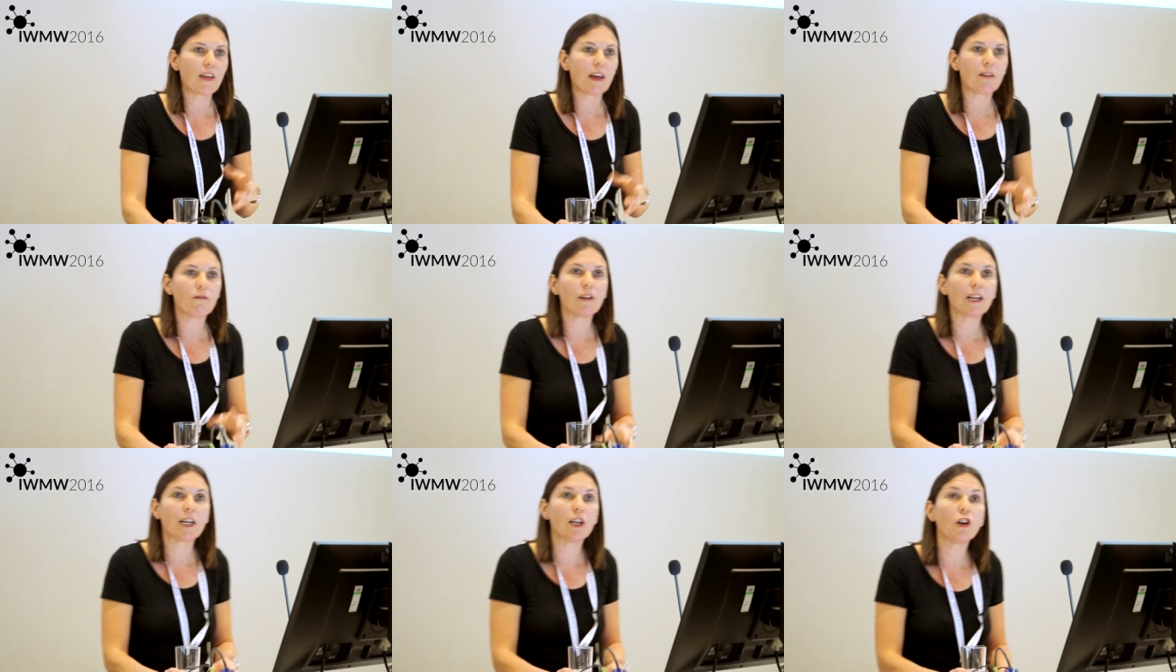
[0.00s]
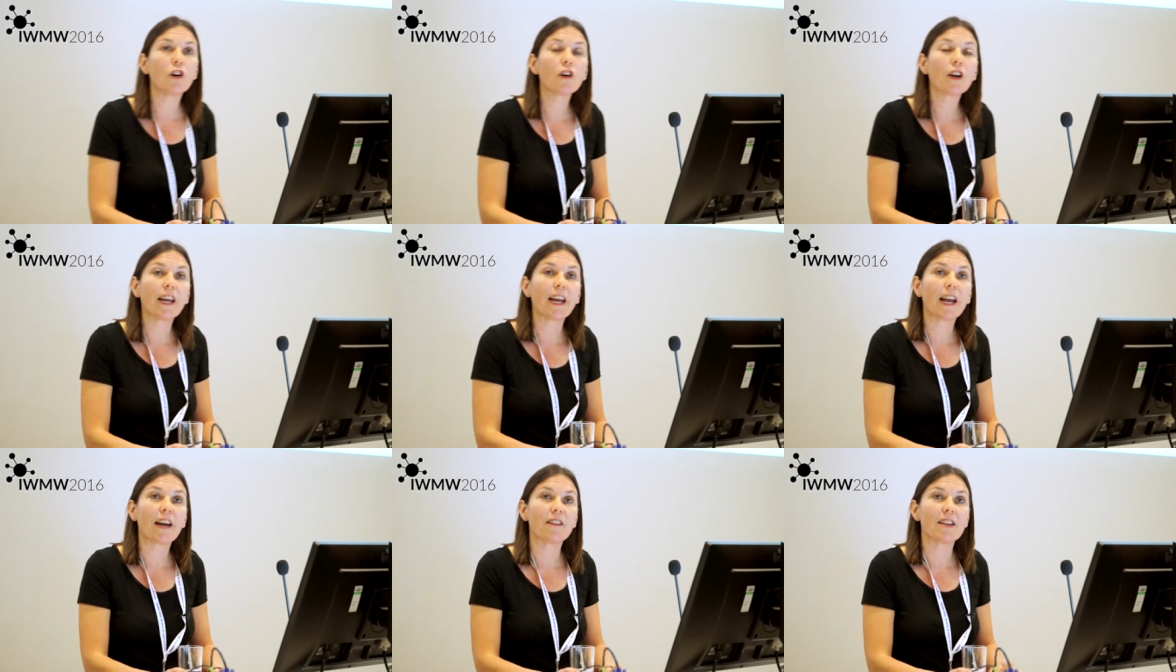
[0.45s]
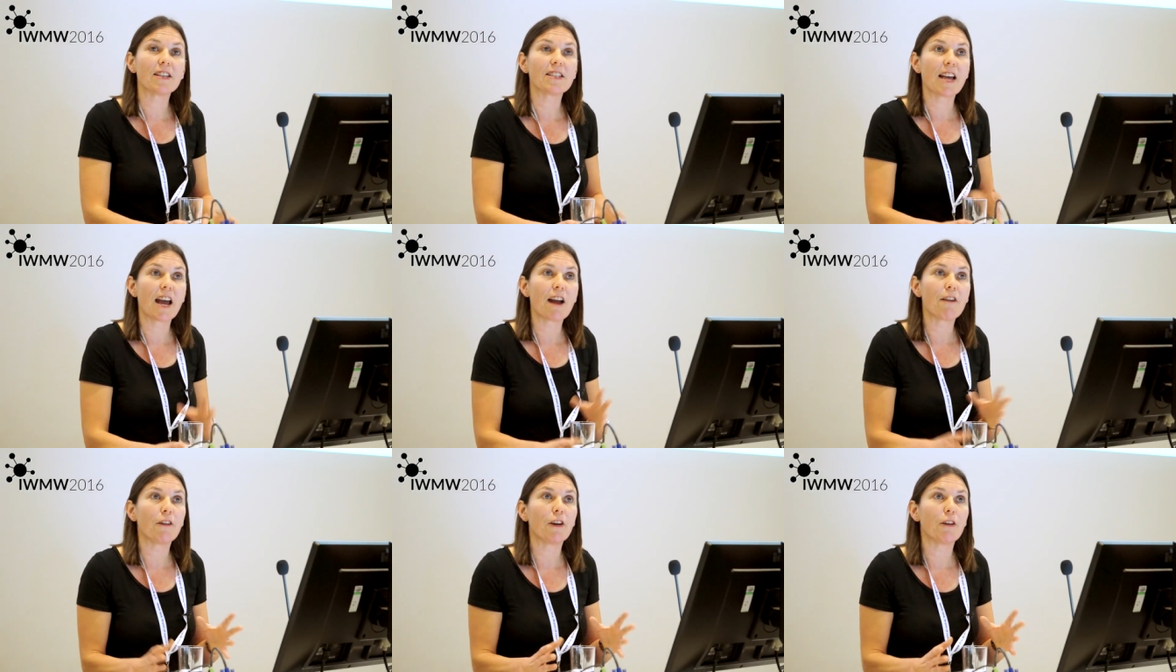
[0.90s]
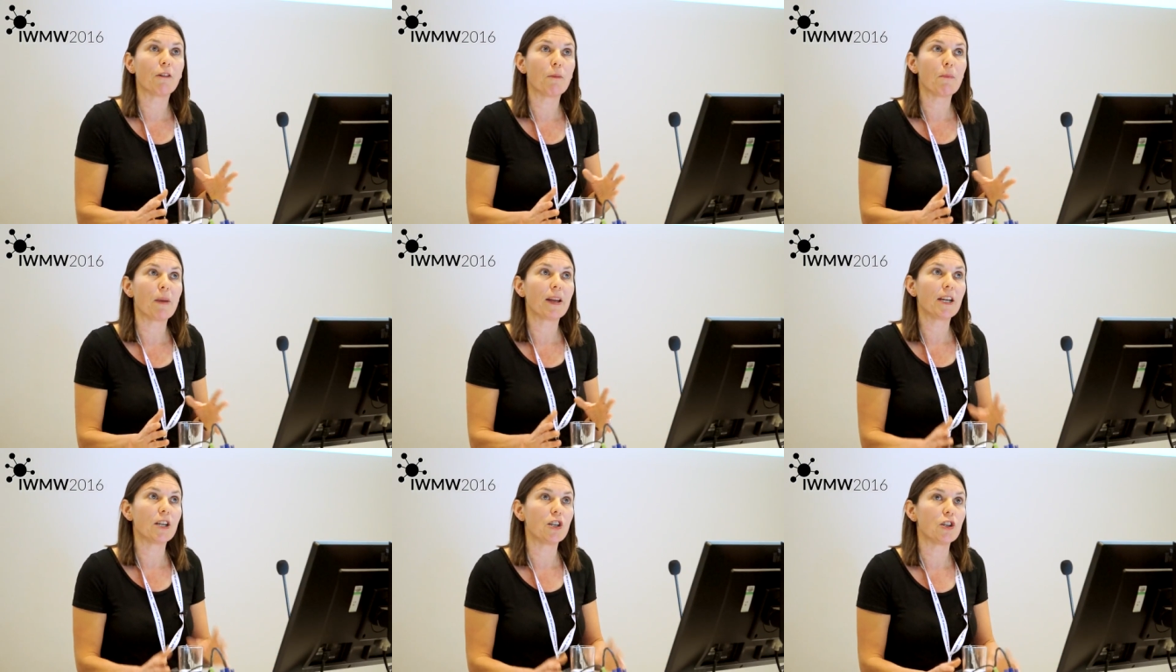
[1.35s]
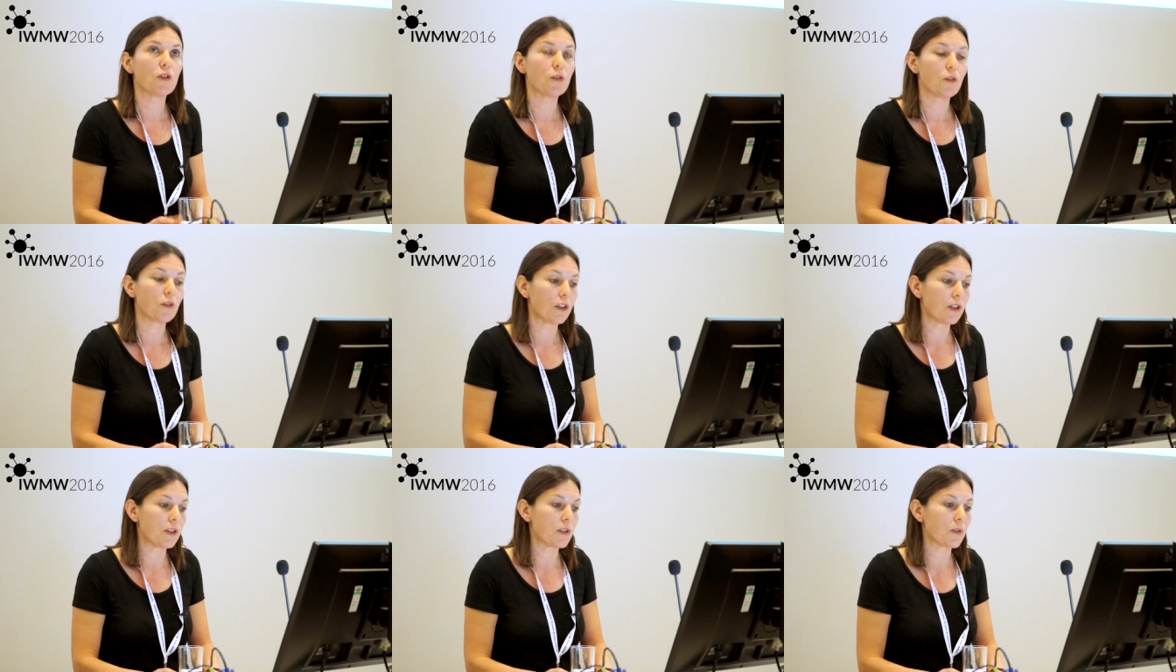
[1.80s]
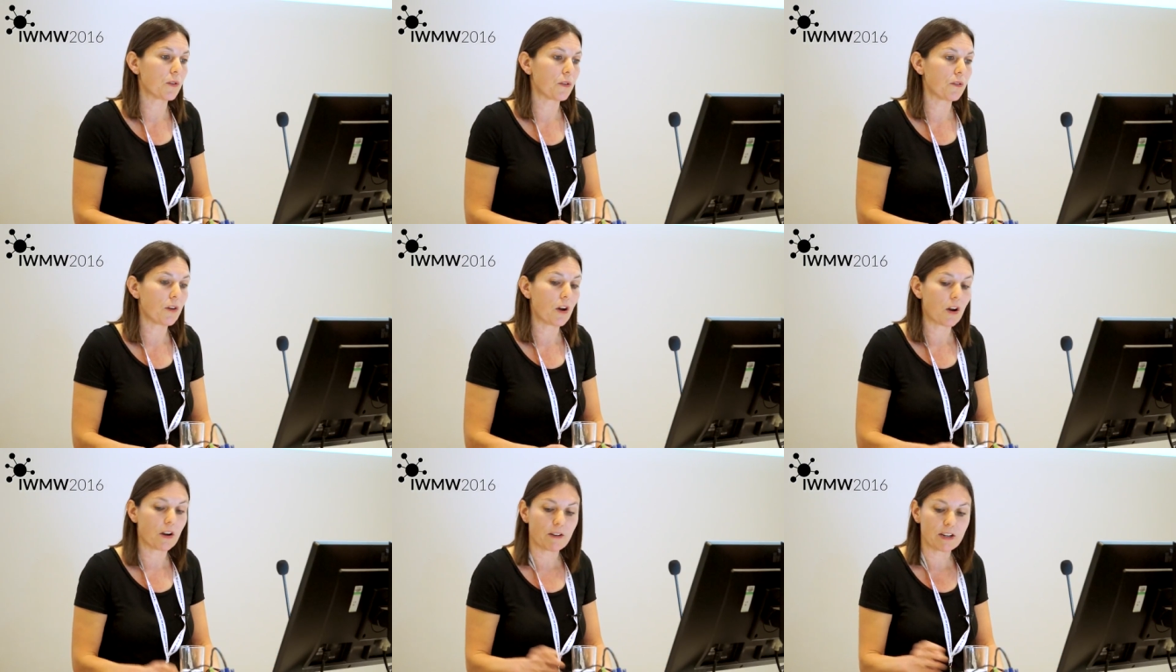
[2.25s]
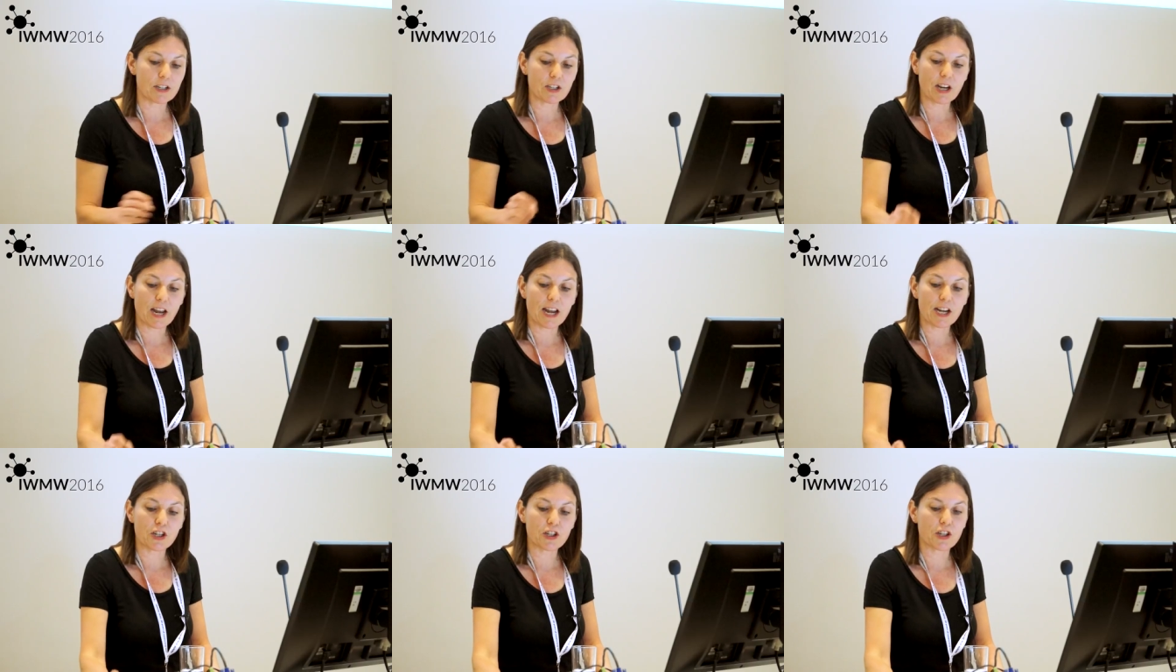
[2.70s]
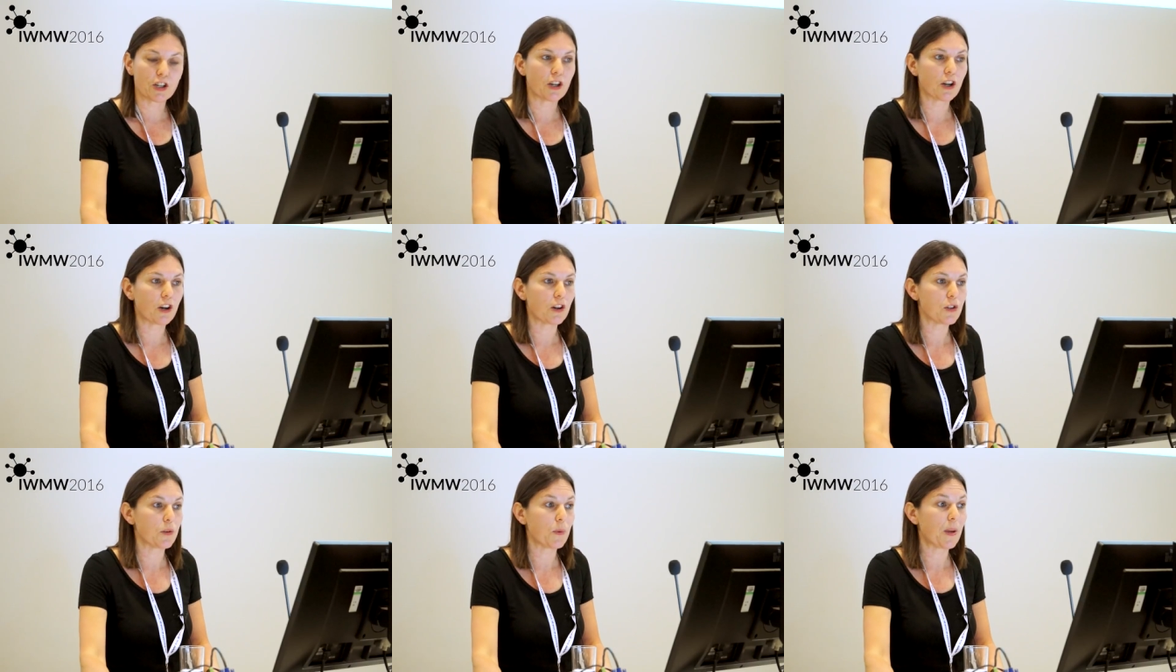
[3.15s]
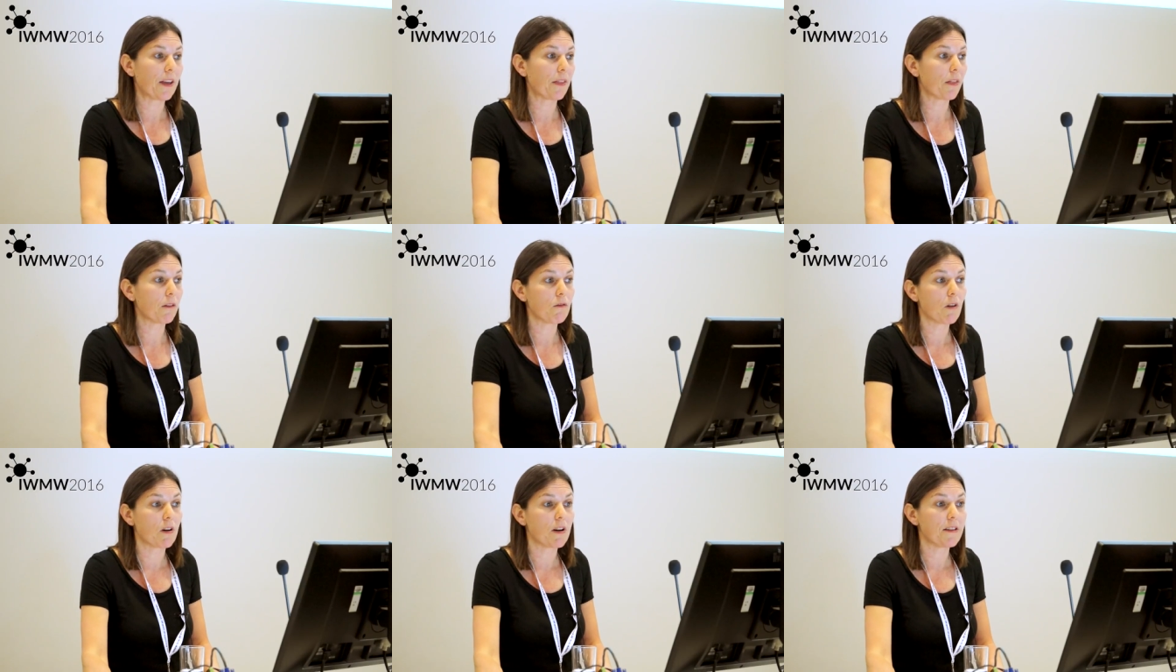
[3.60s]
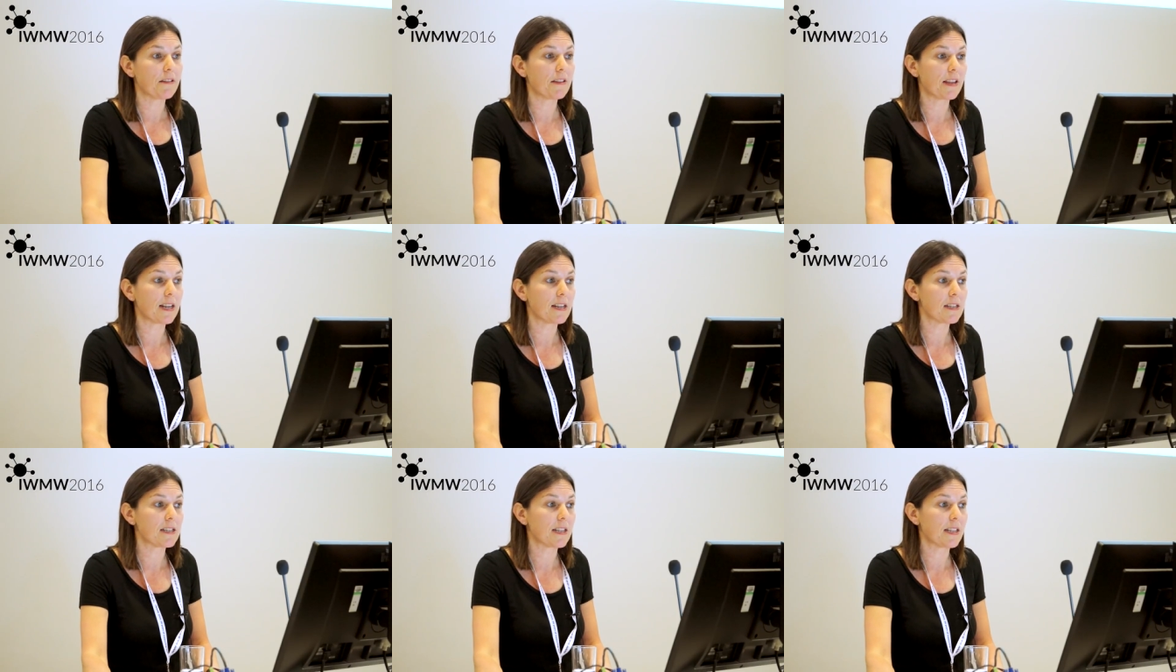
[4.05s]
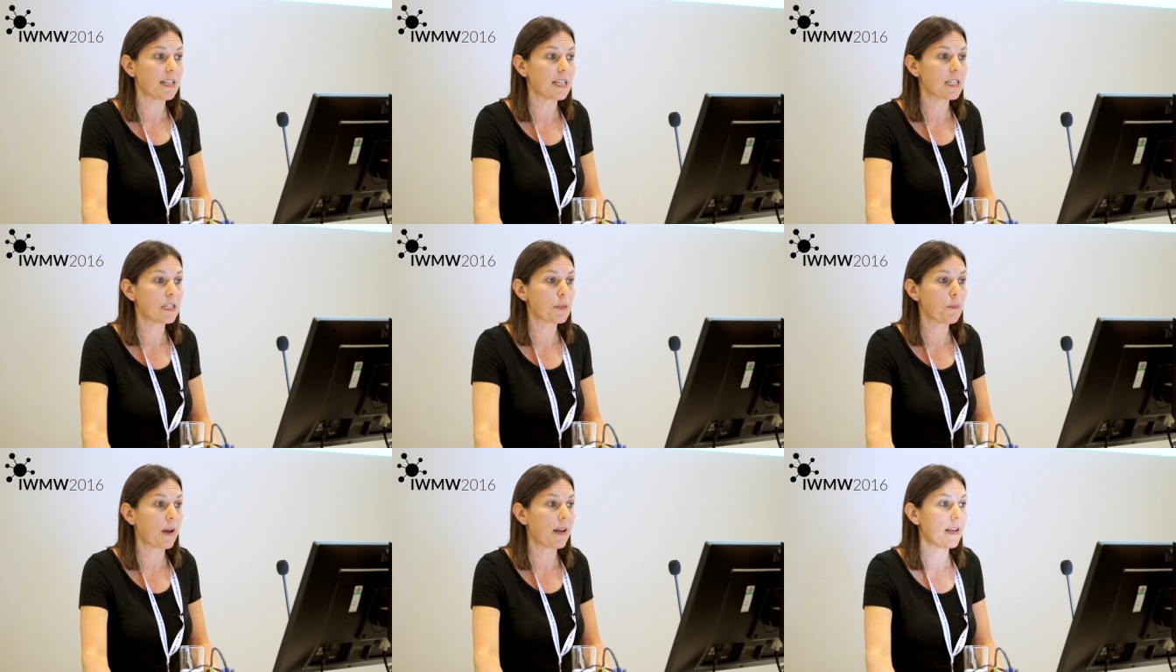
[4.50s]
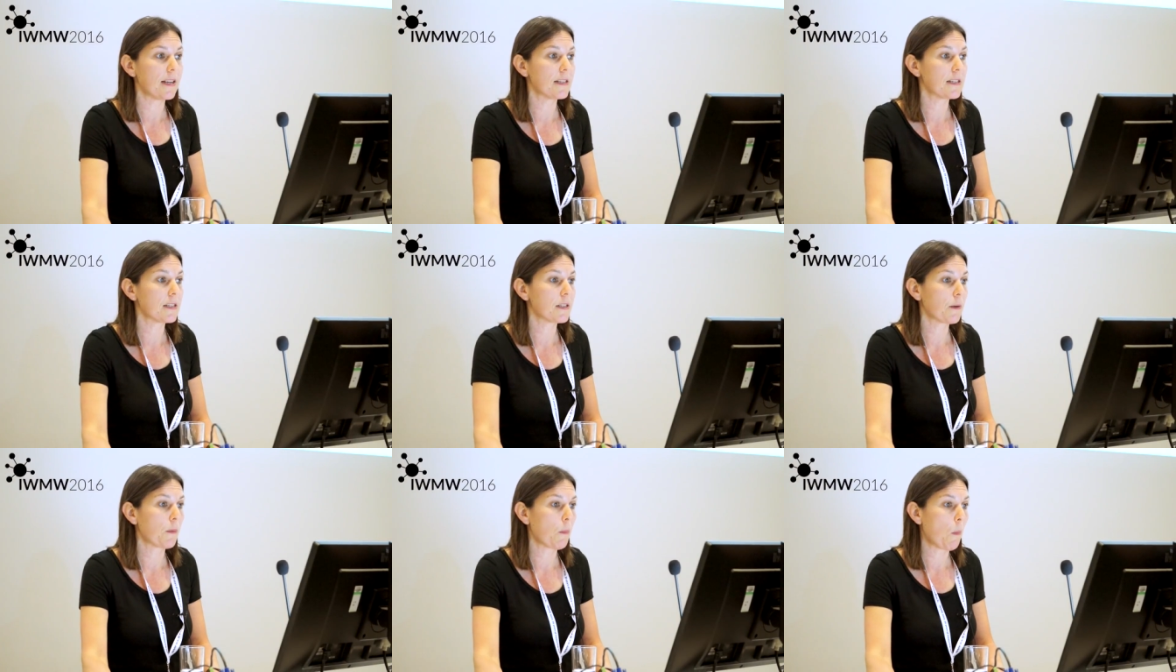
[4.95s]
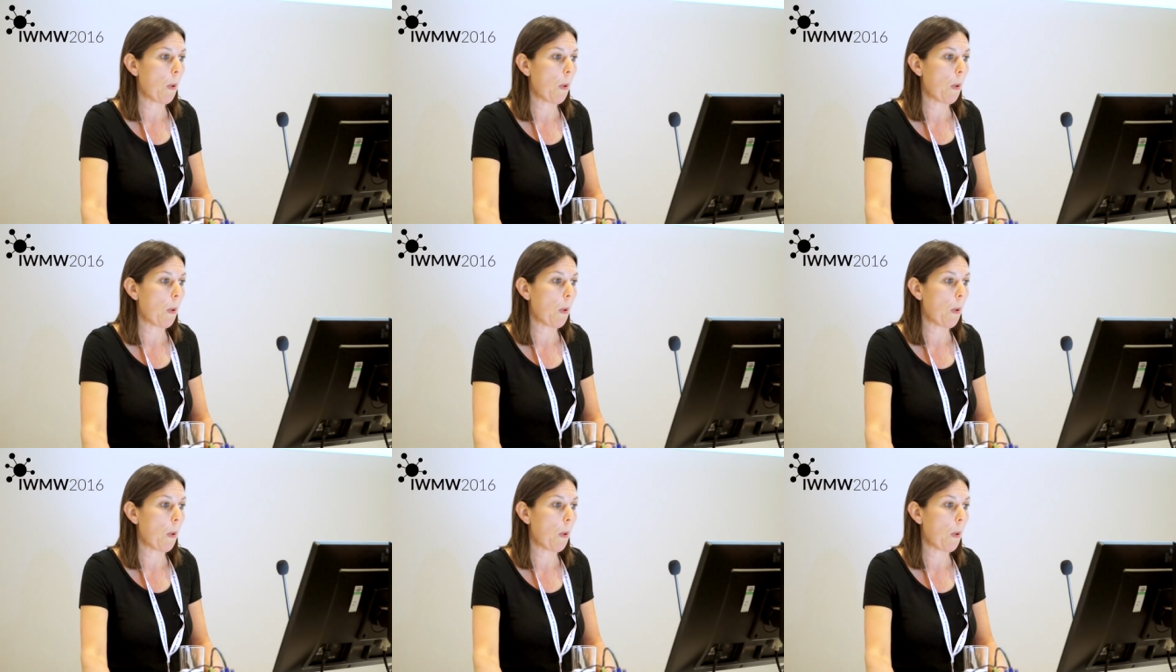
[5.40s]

they're really looking at this area and making sure that sort of higher education are doing the right things in this space.